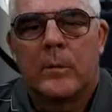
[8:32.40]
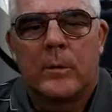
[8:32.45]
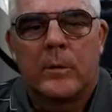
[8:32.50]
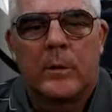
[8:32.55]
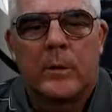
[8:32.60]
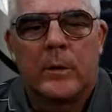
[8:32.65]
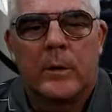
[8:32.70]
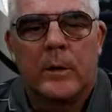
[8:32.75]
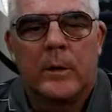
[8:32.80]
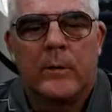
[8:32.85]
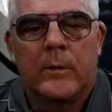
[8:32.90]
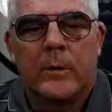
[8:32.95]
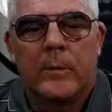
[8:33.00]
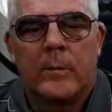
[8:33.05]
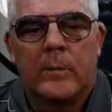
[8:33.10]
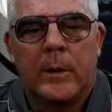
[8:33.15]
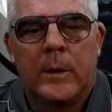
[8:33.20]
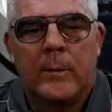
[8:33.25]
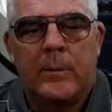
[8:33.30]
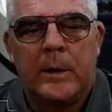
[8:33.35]
Or even
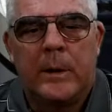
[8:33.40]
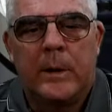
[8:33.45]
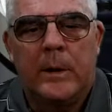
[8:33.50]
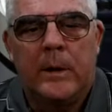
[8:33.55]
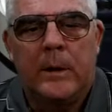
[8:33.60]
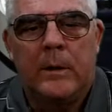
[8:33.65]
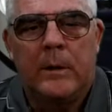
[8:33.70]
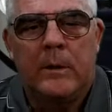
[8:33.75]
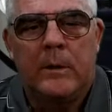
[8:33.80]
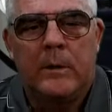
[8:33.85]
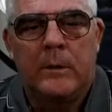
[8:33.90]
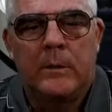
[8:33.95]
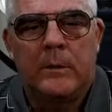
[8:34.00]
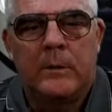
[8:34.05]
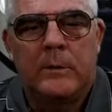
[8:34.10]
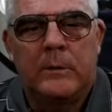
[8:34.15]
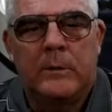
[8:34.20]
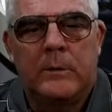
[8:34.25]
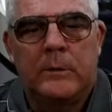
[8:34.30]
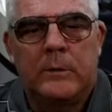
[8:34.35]
maybe
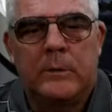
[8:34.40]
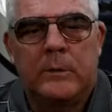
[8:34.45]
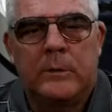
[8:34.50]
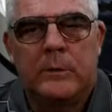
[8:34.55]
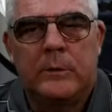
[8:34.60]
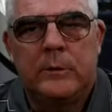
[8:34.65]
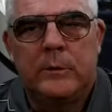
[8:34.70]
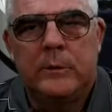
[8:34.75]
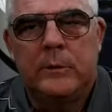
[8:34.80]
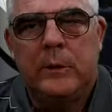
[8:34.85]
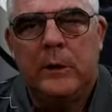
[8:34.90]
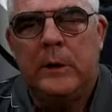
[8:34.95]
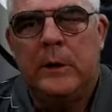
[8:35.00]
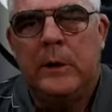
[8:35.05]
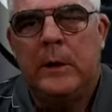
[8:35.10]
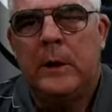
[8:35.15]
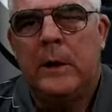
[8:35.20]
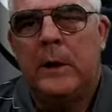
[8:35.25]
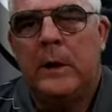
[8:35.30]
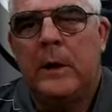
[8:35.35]

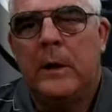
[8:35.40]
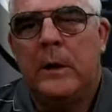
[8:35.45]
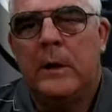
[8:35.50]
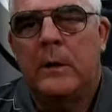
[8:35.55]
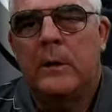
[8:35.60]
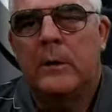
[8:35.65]
d8.